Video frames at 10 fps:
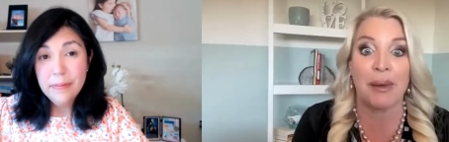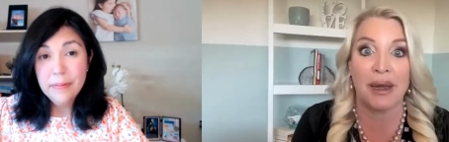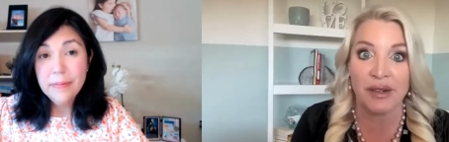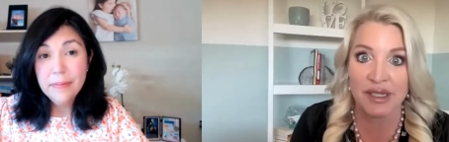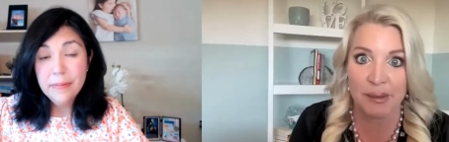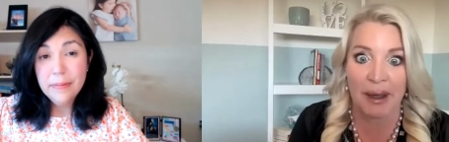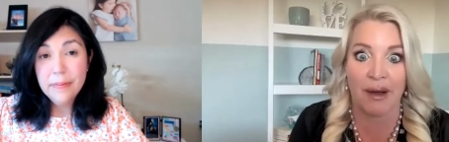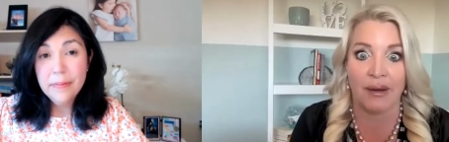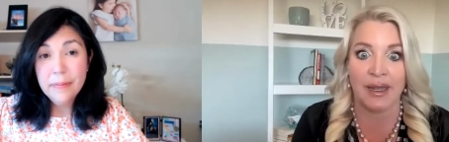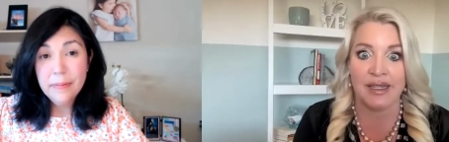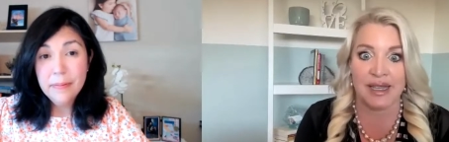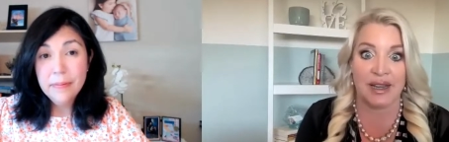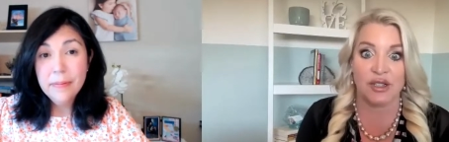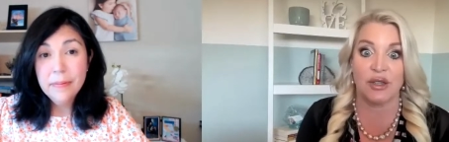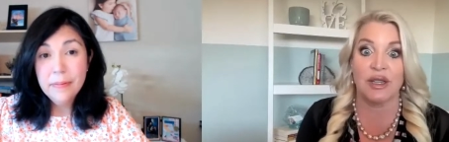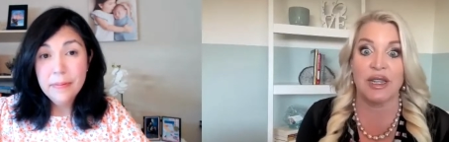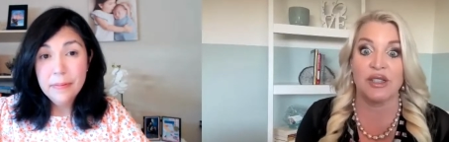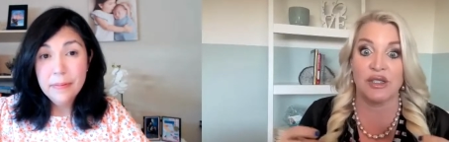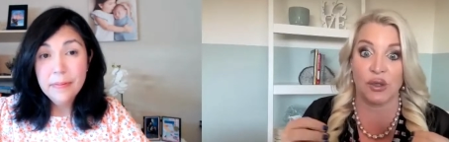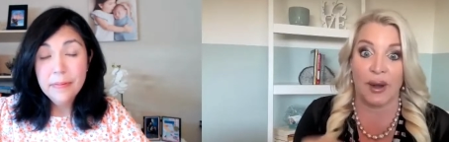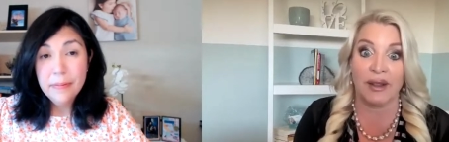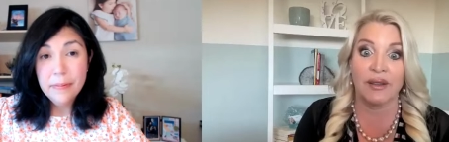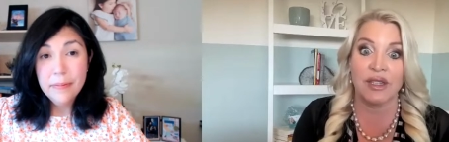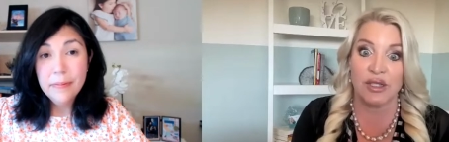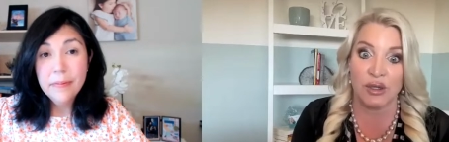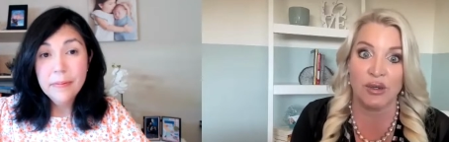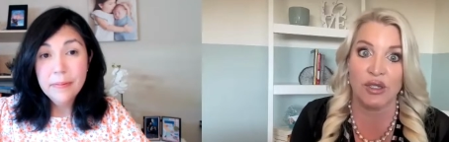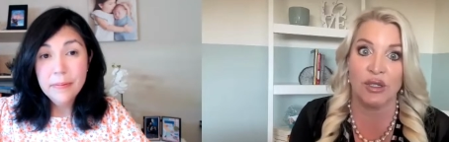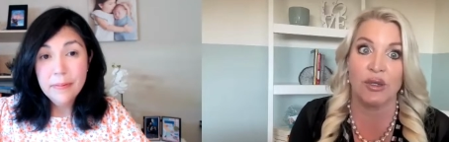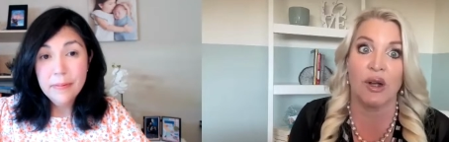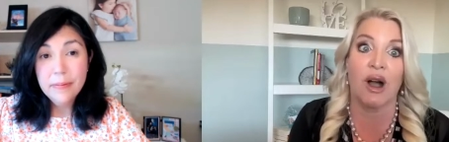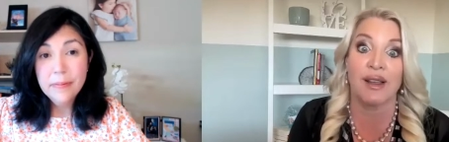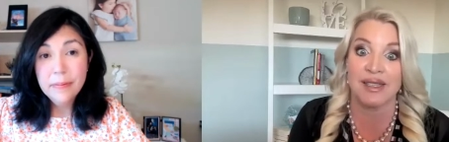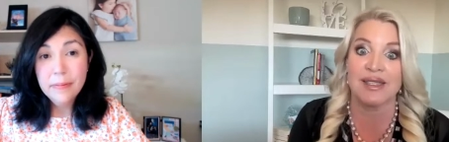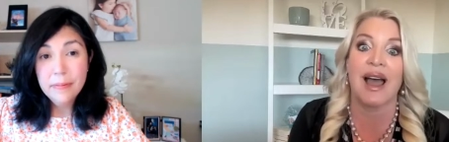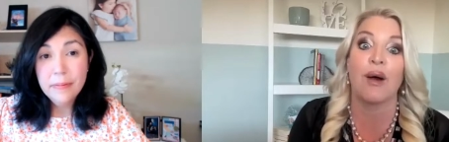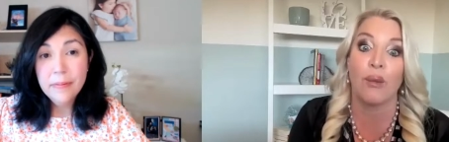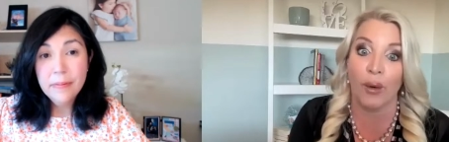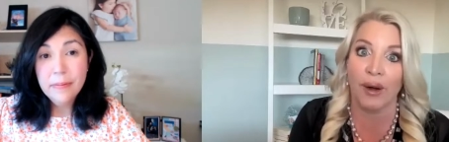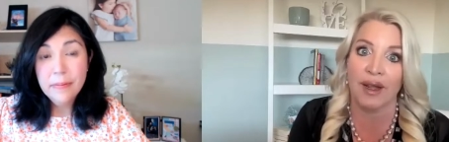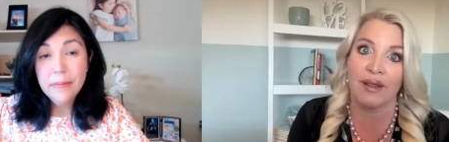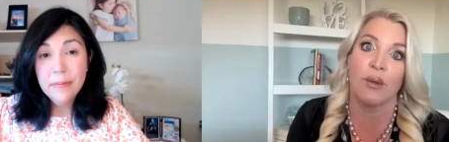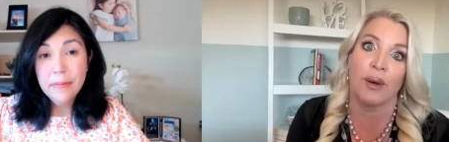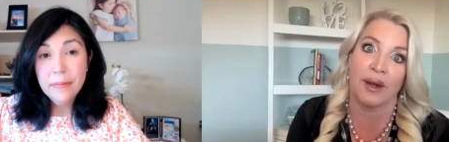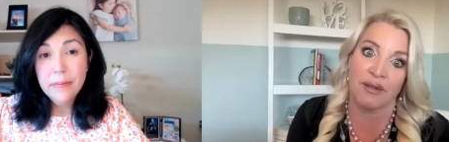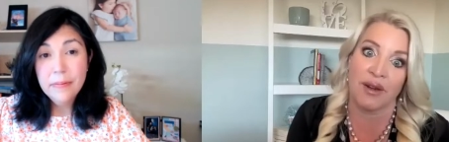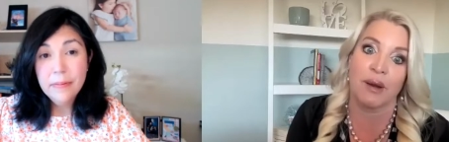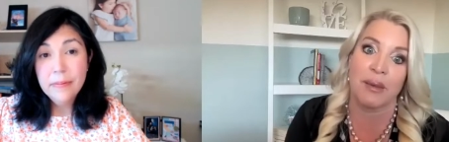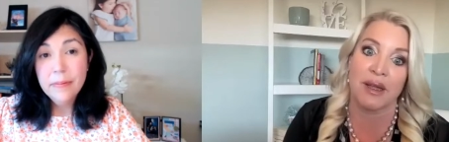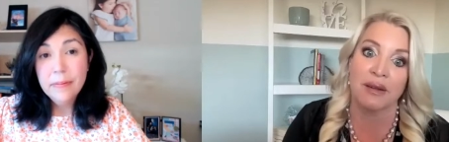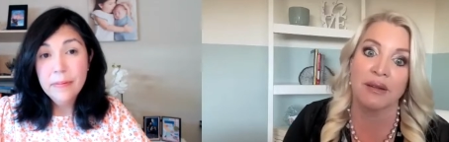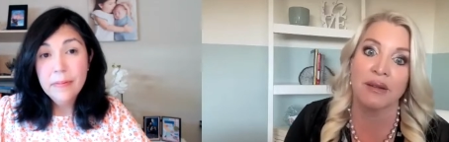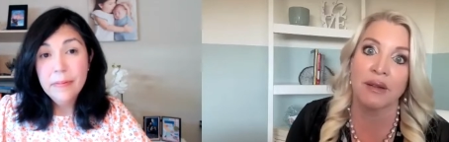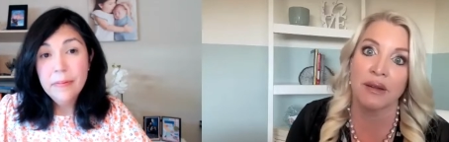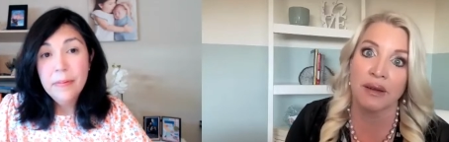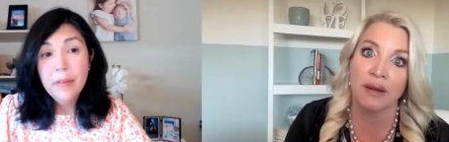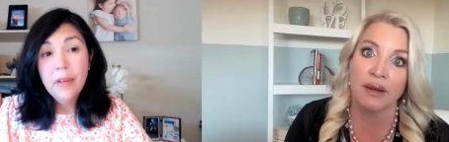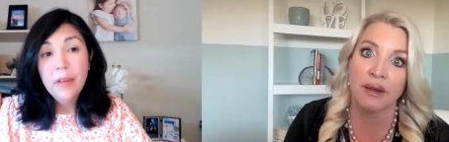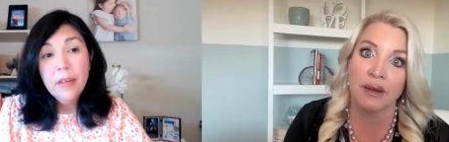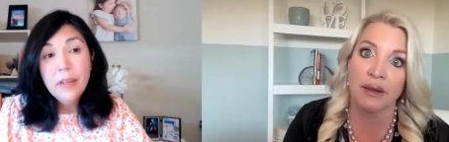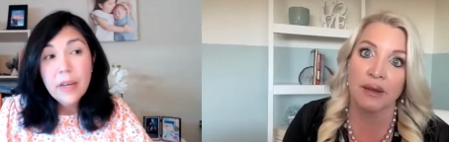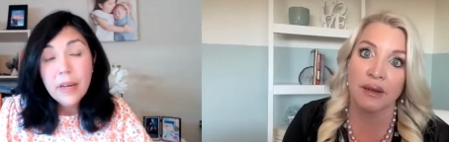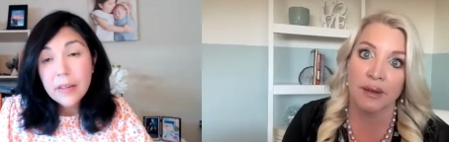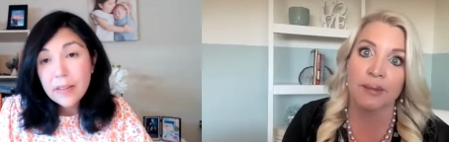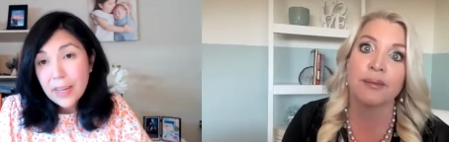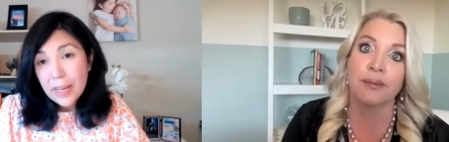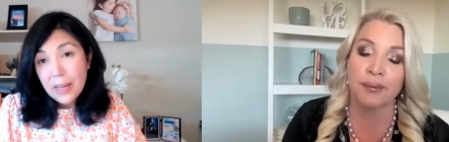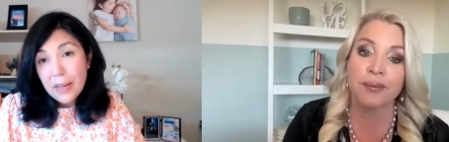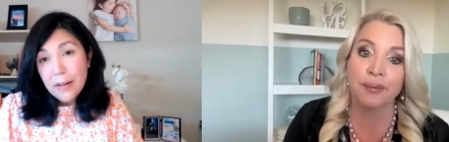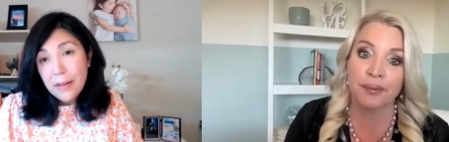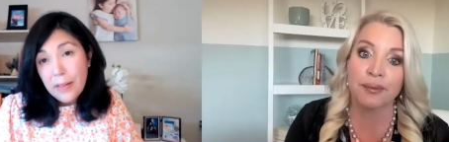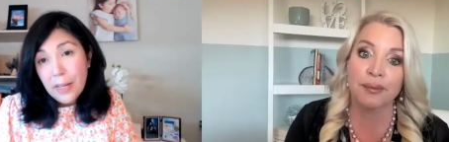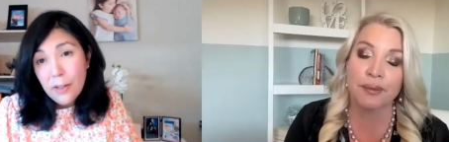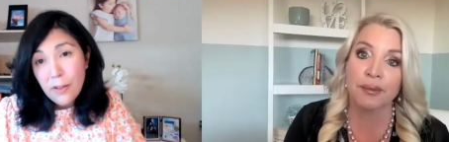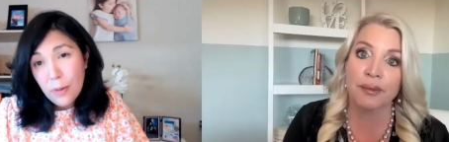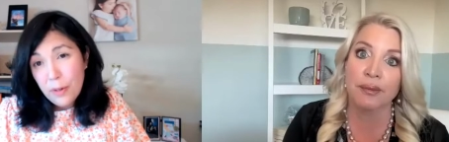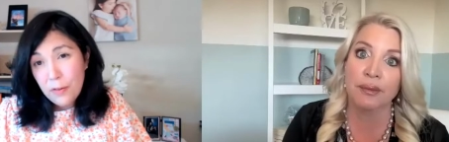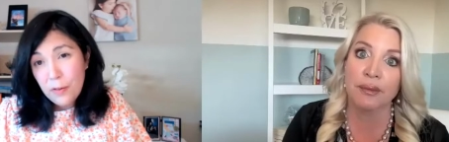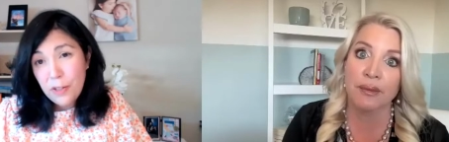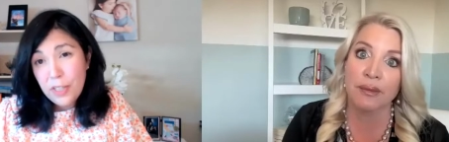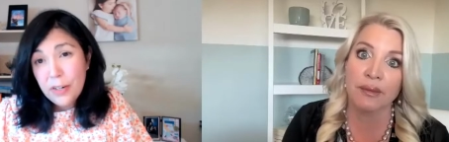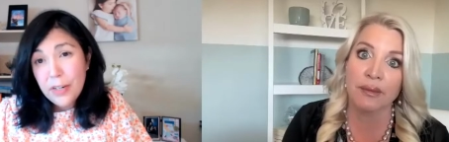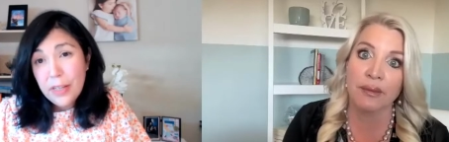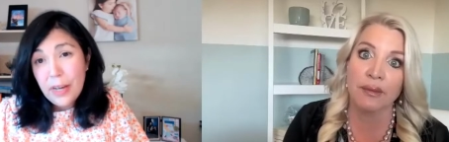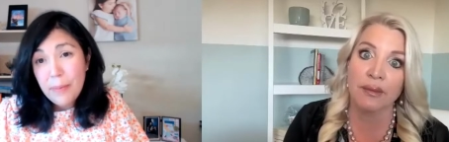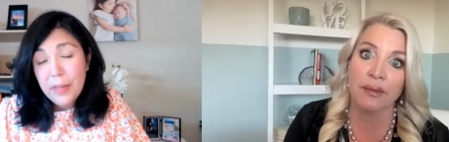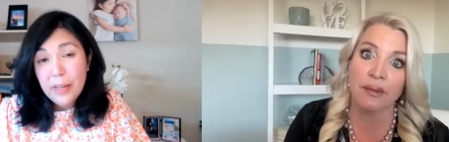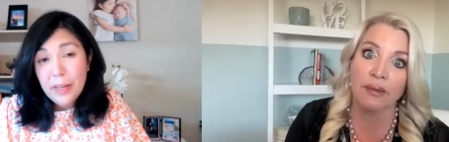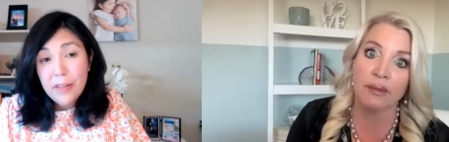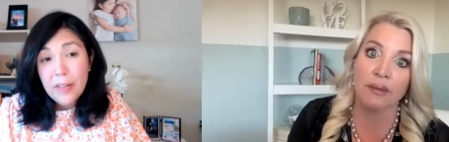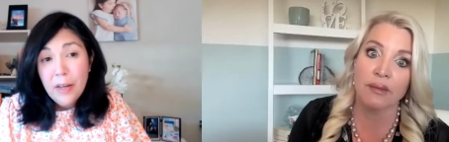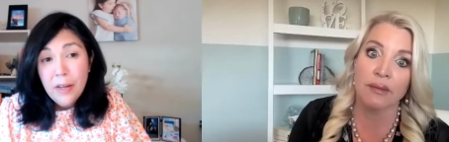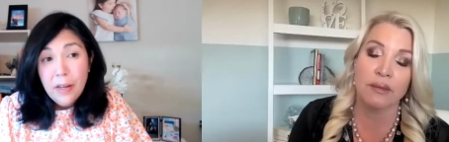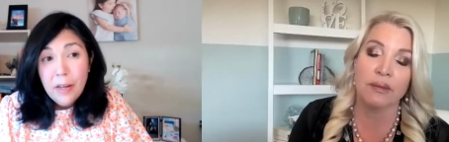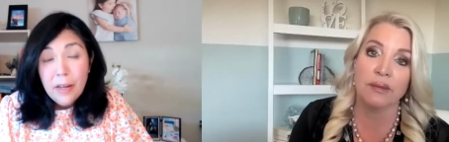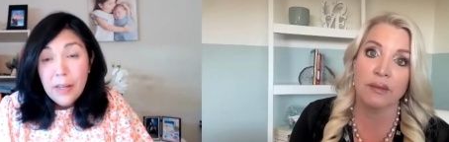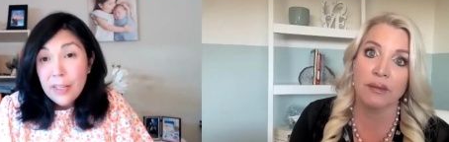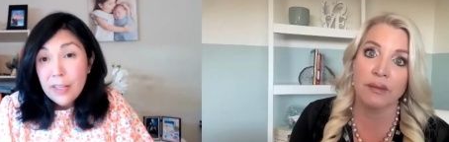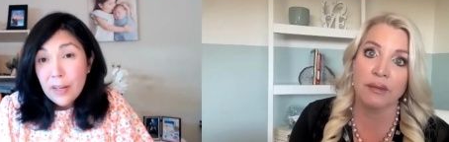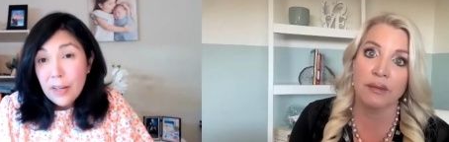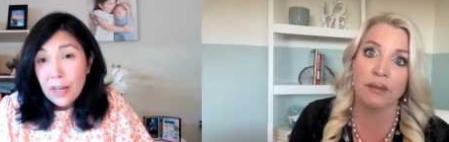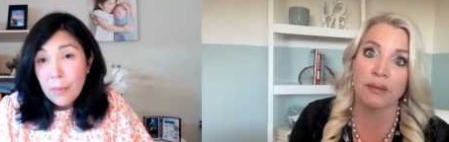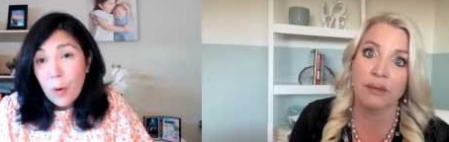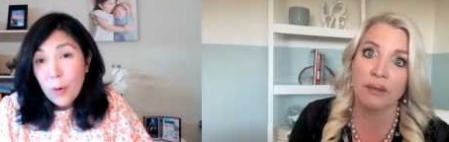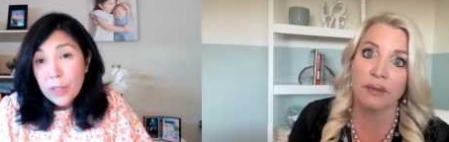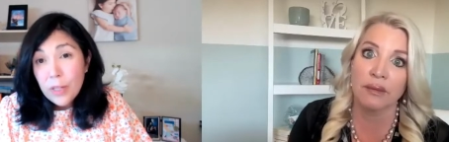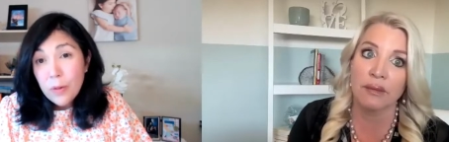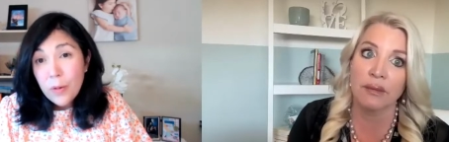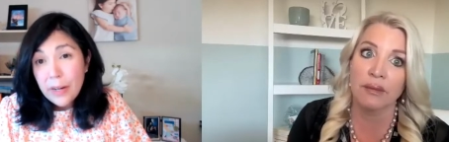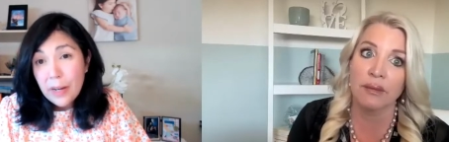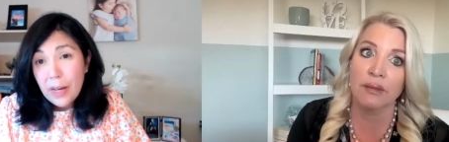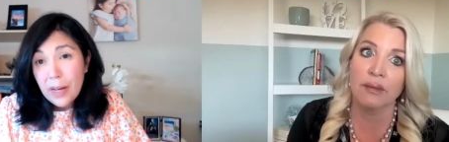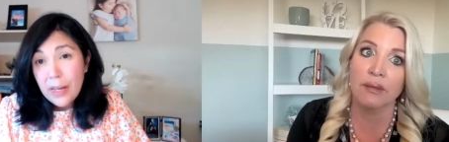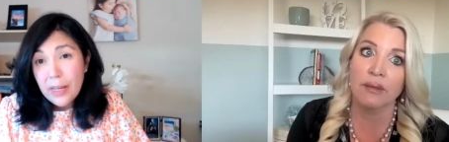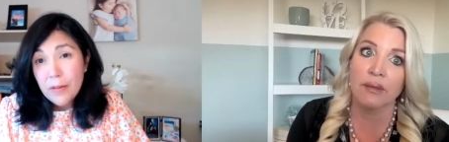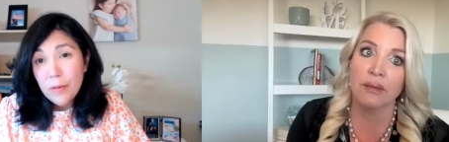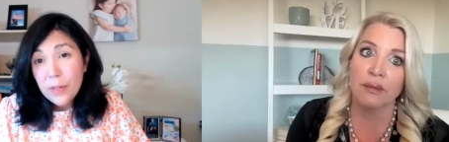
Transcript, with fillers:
Speaker 1: embarrassed about. It's actually directly due to causes at work in the work environment.
Speaker 2: Yes. And thank you so much for sharing that because. Um, only when I